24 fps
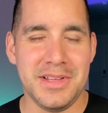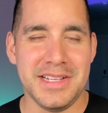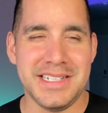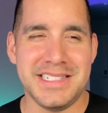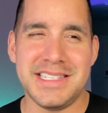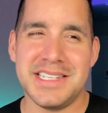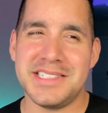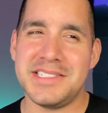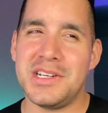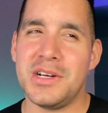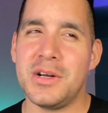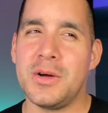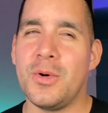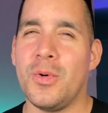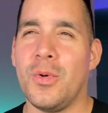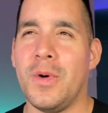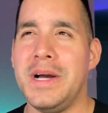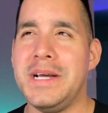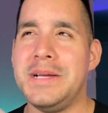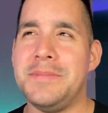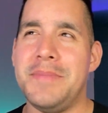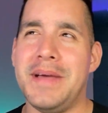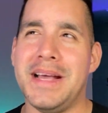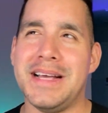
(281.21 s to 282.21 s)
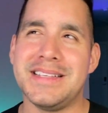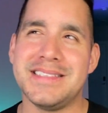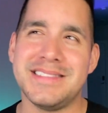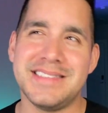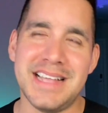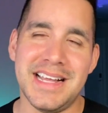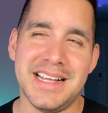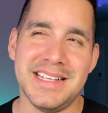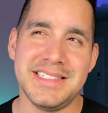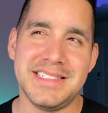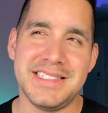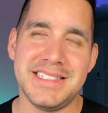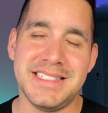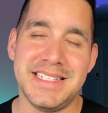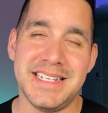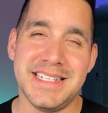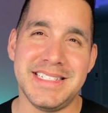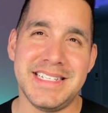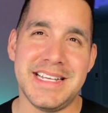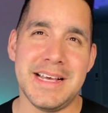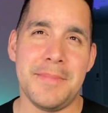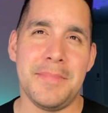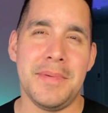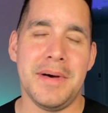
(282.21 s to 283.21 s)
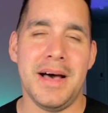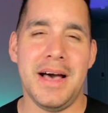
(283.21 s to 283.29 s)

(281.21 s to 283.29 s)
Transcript: It doesn't quite make sense to tip